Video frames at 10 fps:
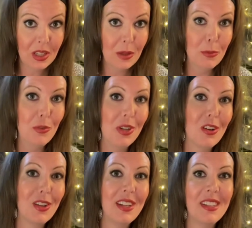moving
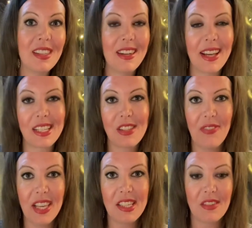on into the next
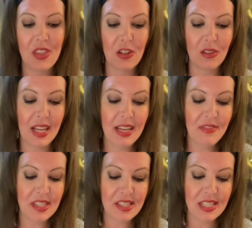phase of their life.
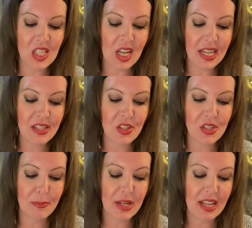This can tie into
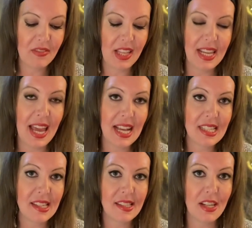some kind of like
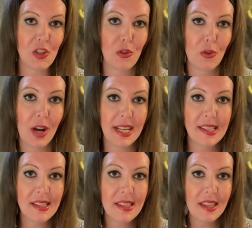existential
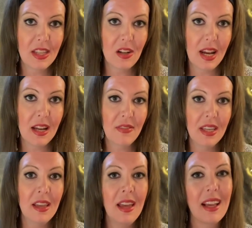crisis that they're
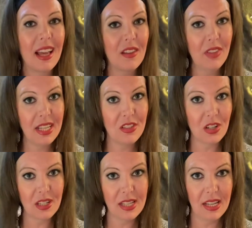having, kind of like
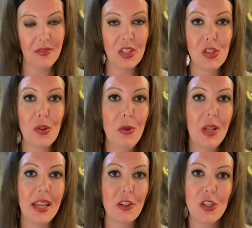Dark Night of the Soul
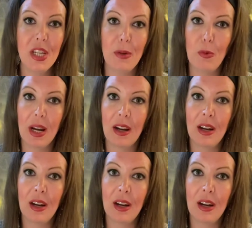energy, where,